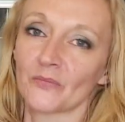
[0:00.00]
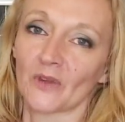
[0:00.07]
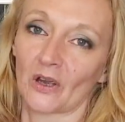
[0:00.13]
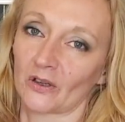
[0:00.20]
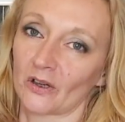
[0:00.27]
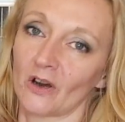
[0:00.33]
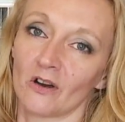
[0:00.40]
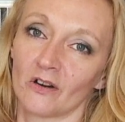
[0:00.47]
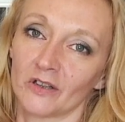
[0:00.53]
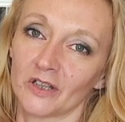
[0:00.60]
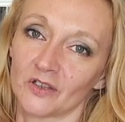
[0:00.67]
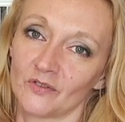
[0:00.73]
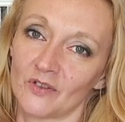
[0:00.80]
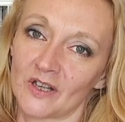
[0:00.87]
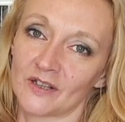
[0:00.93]
I can't
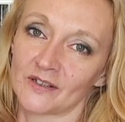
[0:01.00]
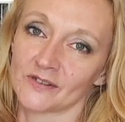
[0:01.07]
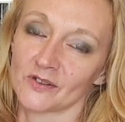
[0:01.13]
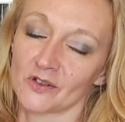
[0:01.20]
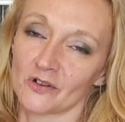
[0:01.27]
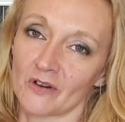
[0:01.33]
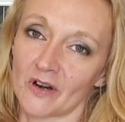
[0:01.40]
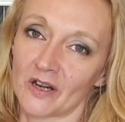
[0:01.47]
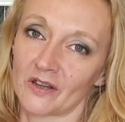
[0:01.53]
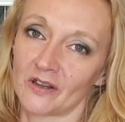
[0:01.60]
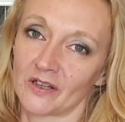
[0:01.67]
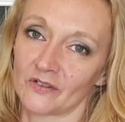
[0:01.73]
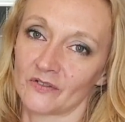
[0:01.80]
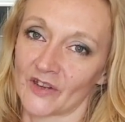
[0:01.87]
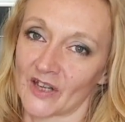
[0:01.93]
give links or
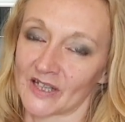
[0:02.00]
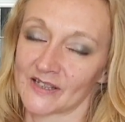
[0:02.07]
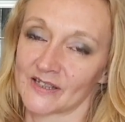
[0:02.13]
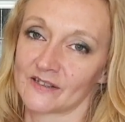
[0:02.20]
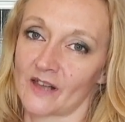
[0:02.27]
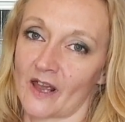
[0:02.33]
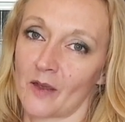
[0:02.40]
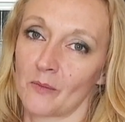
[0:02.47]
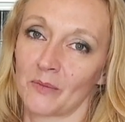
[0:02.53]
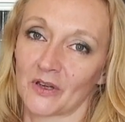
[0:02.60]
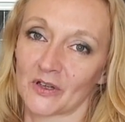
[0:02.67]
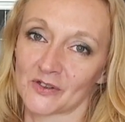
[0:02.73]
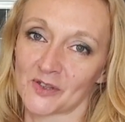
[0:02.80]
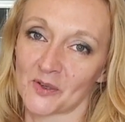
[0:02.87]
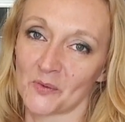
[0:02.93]
anything for that set
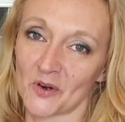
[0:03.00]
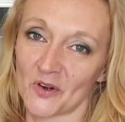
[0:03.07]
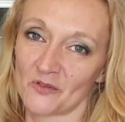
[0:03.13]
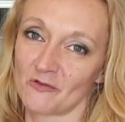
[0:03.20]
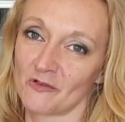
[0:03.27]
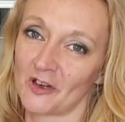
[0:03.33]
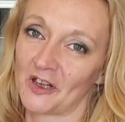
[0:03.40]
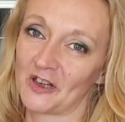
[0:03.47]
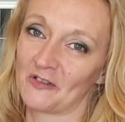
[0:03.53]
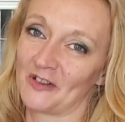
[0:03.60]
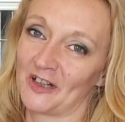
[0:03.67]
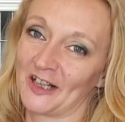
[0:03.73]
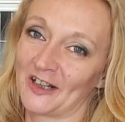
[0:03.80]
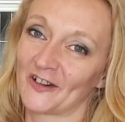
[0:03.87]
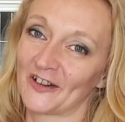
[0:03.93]
because they were
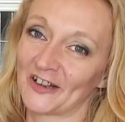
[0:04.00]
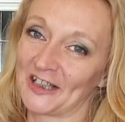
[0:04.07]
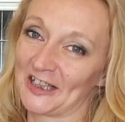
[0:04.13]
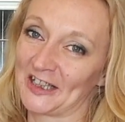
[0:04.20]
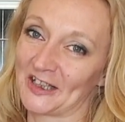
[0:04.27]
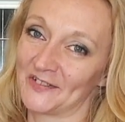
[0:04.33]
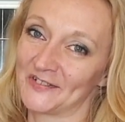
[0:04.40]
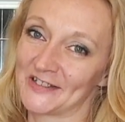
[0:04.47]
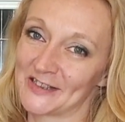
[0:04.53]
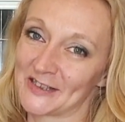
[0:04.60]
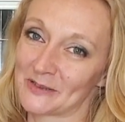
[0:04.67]
really kindly gifted